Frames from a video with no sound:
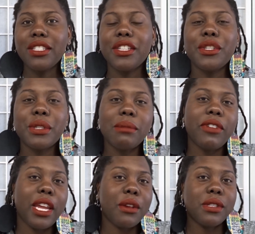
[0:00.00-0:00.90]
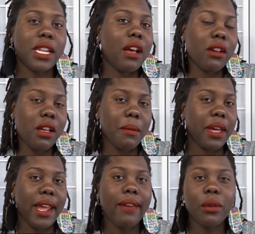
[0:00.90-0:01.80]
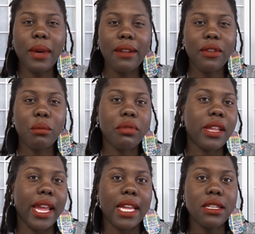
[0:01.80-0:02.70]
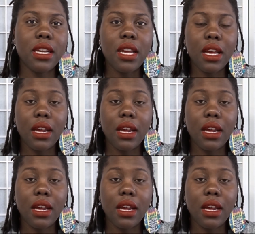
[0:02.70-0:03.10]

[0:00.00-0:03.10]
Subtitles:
To do some videos, then I'll come on. I have quite a few planned.